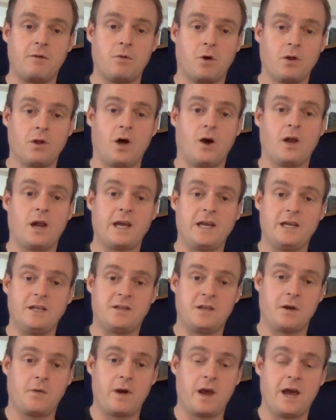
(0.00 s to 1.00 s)
will not let you
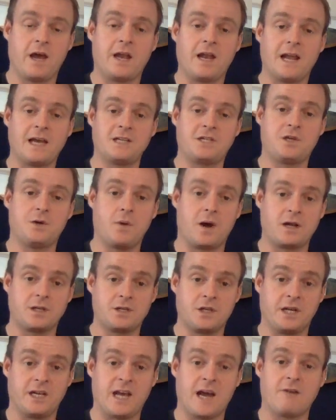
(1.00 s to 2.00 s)
do it unless you
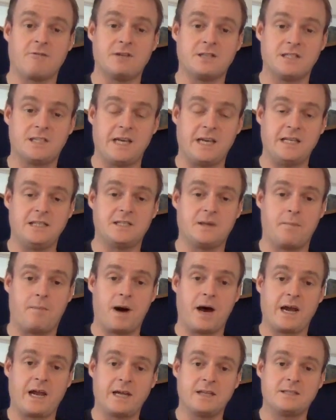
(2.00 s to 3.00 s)
actually guarantee to
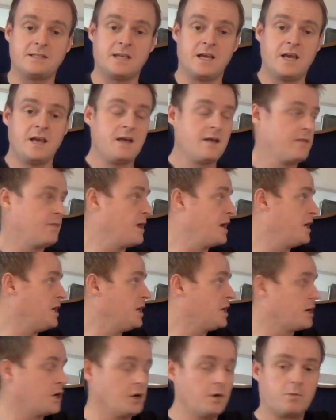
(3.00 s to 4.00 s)
buy it, then
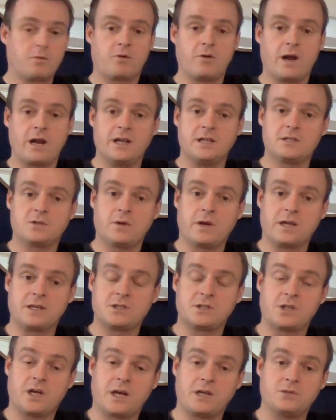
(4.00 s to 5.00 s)
you can upgrade it to an
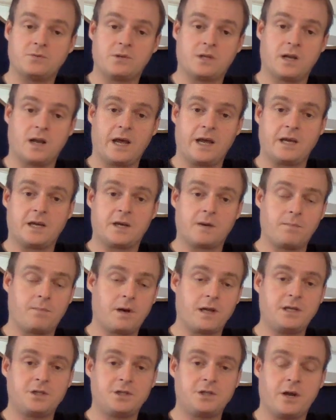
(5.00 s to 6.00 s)
exchange with delayed
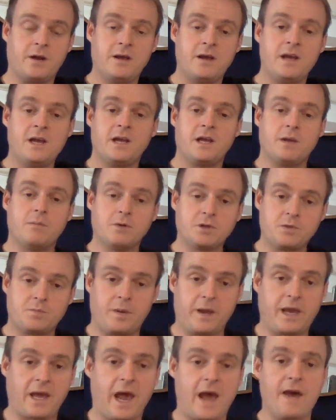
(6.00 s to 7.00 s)
completion. You must
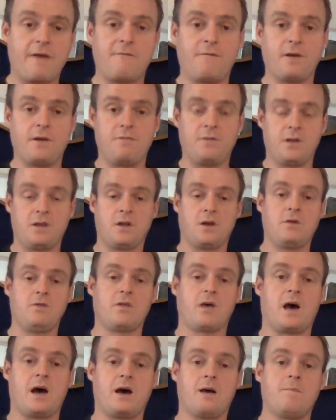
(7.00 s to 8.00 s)
be careful if you do
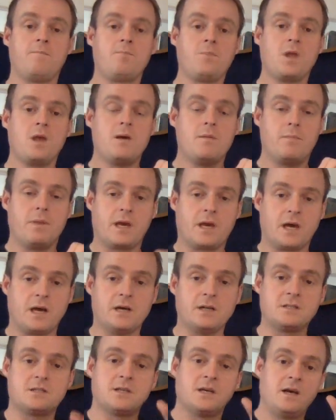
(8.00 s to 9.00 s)
that
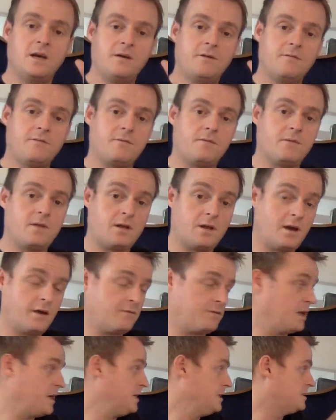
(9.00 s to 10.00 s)
because
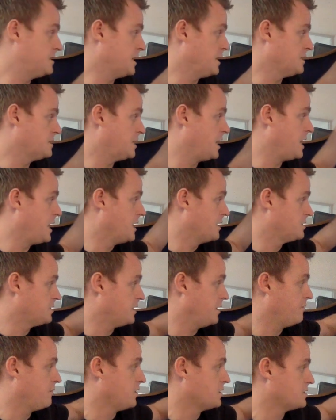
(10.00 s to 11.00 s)
of these things here. So
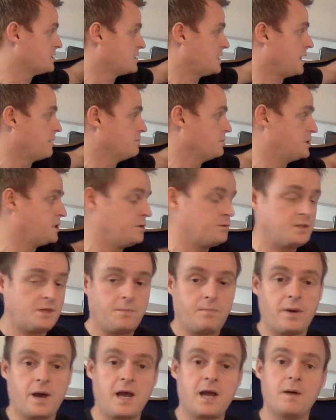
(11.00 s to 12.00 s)
you've got stamp duty
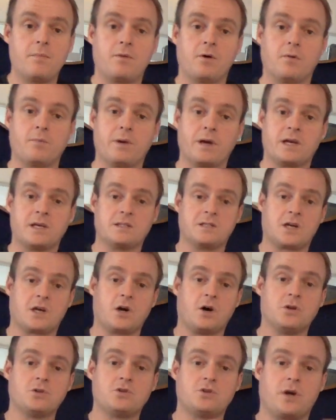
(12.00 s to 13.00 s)
payable because the
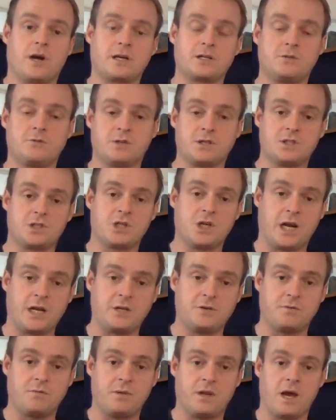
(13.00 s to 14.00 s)
contracts are
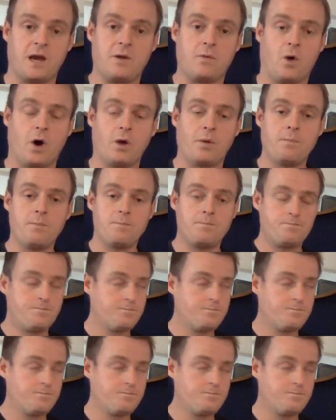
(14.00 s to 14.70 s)
exchanged from day one,